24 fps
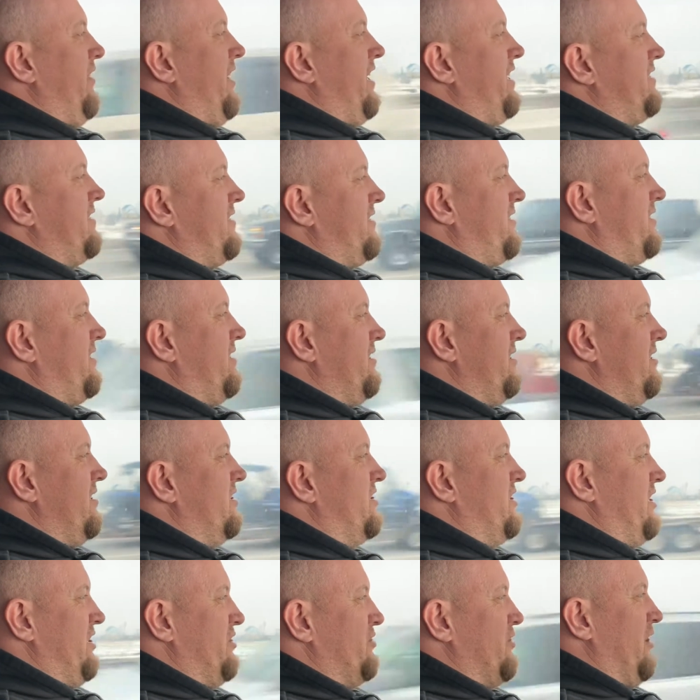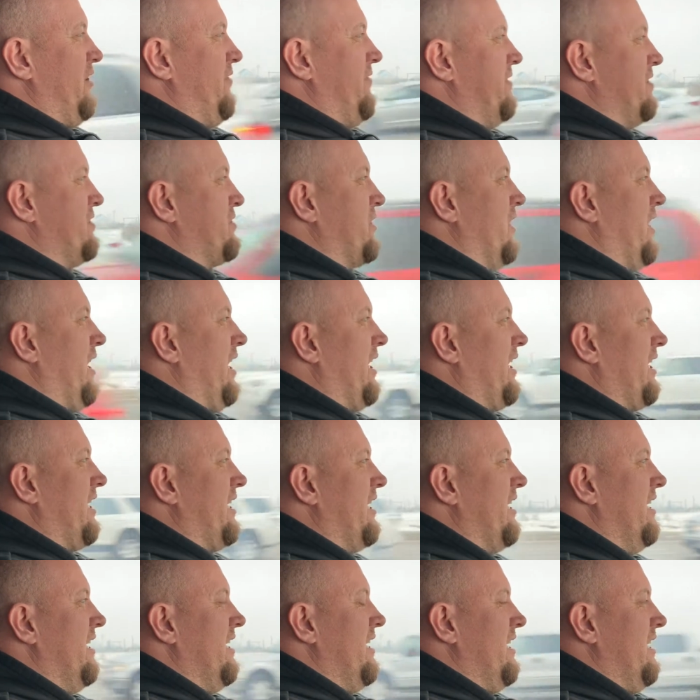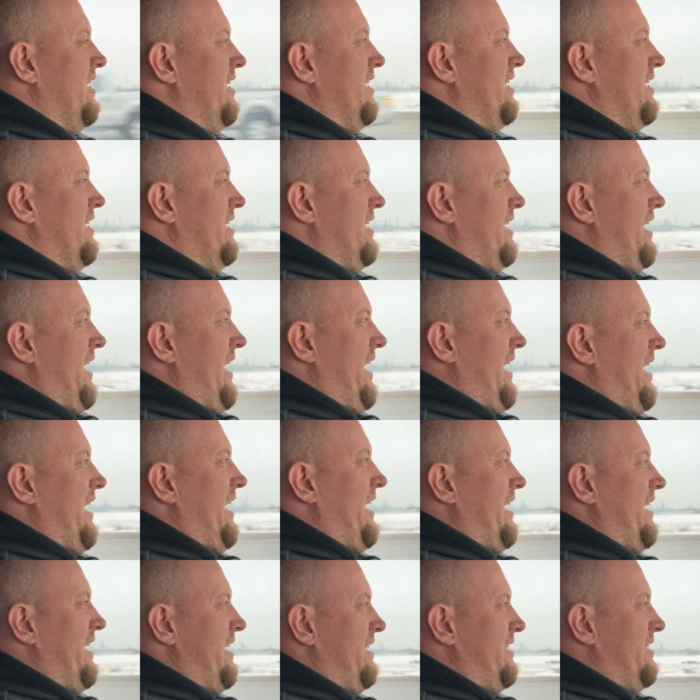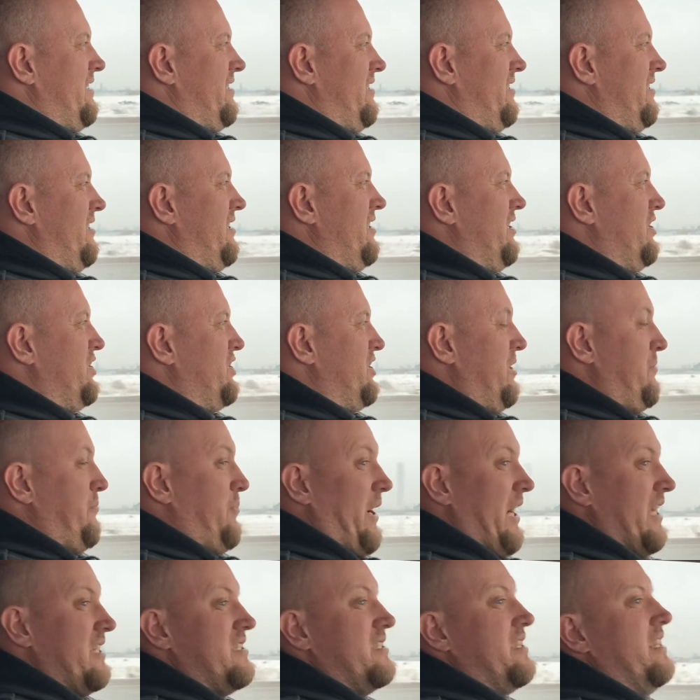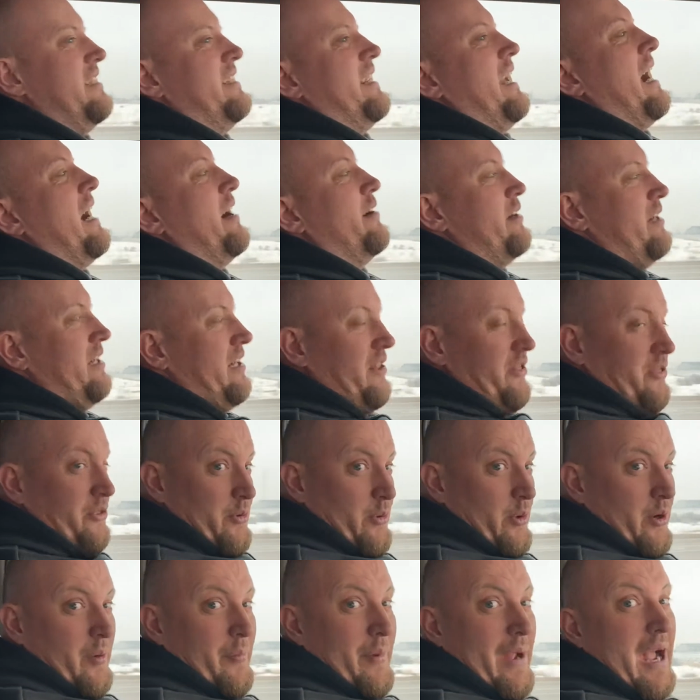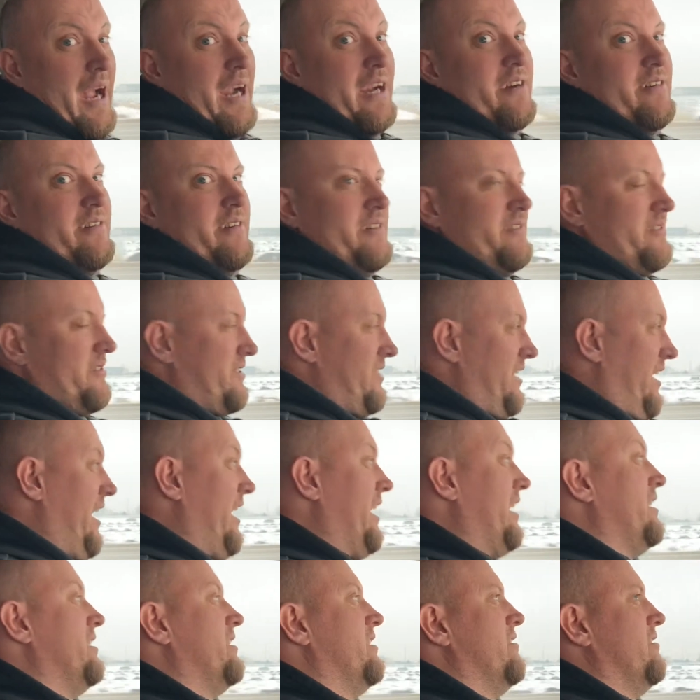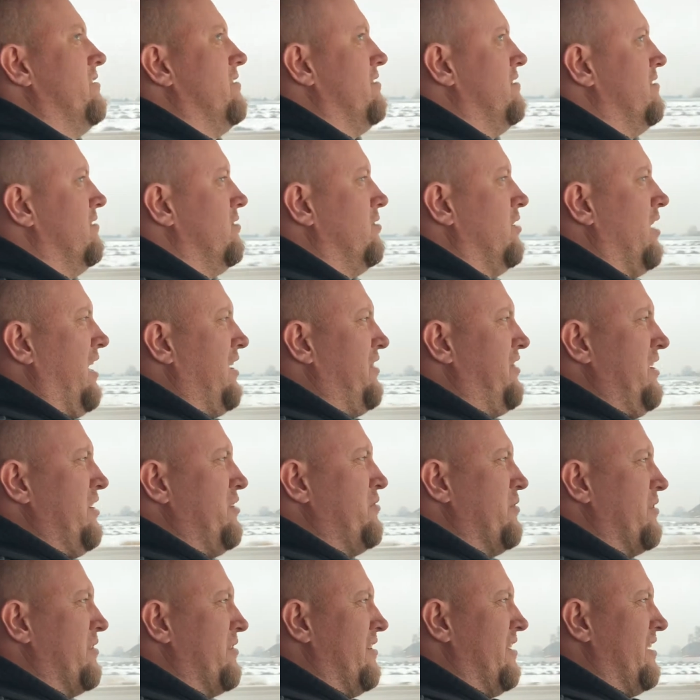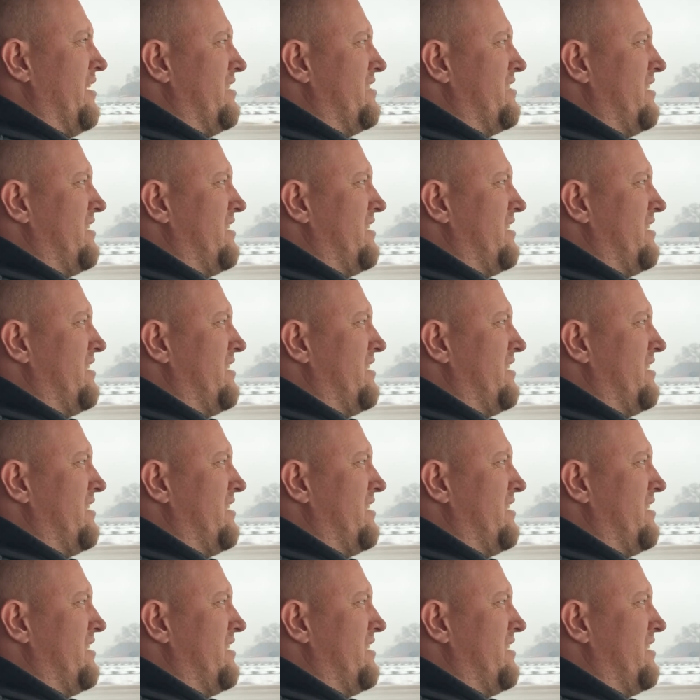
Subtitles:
it. She drove the truck and she punched it down and it threw her back in her seat. I think we were on a